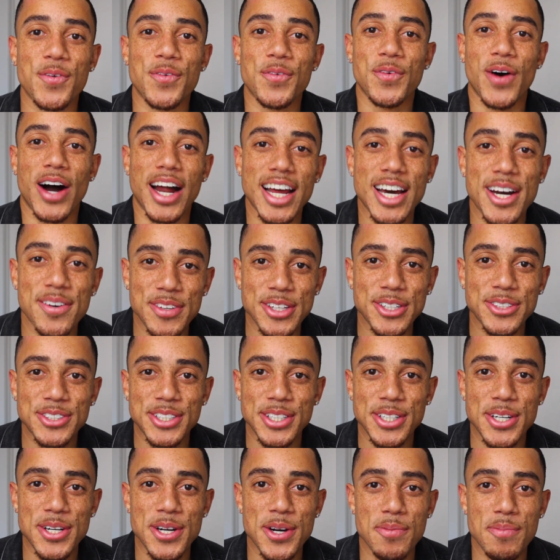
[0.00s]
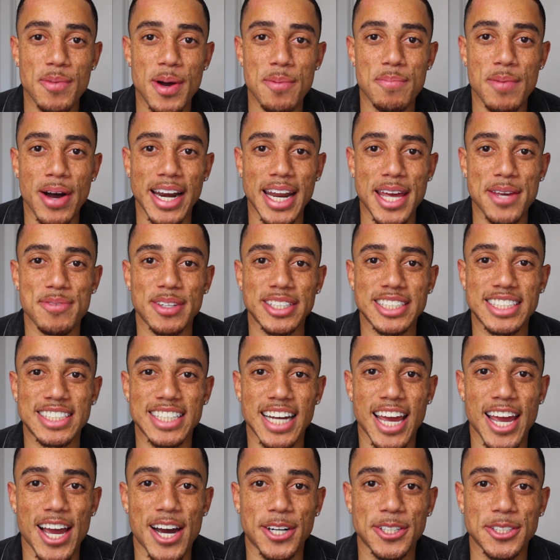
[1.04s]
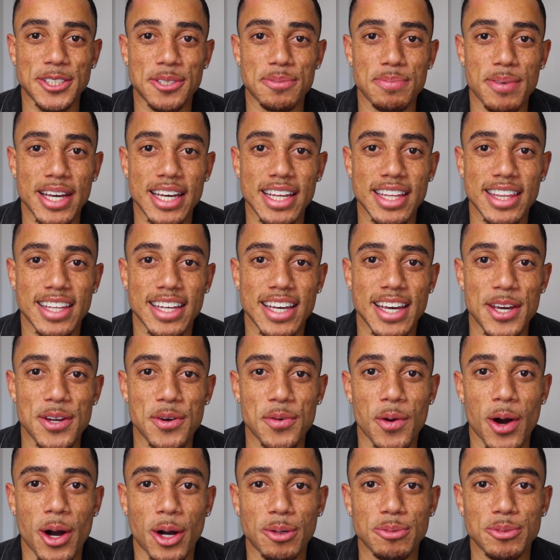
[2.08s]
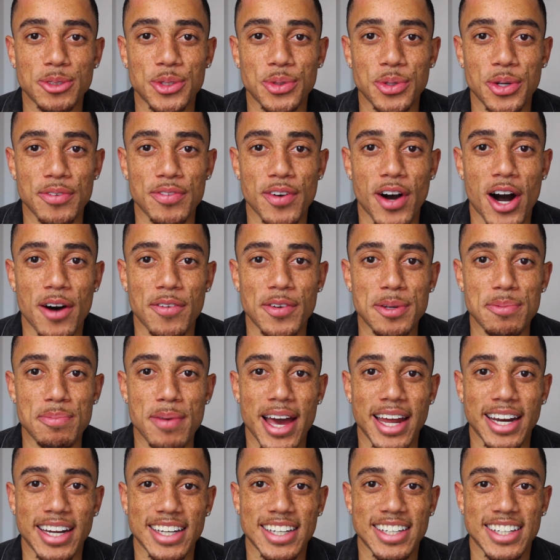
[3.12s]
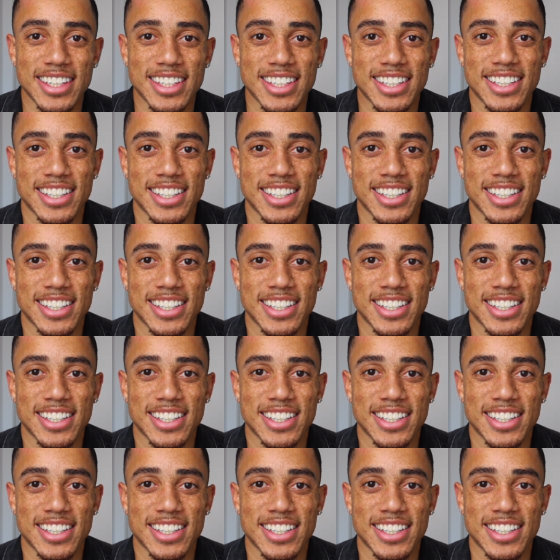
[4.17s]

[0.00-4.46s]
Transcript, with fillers: What up YouTube? My name is J R Smith and welcome to Evolving Medic.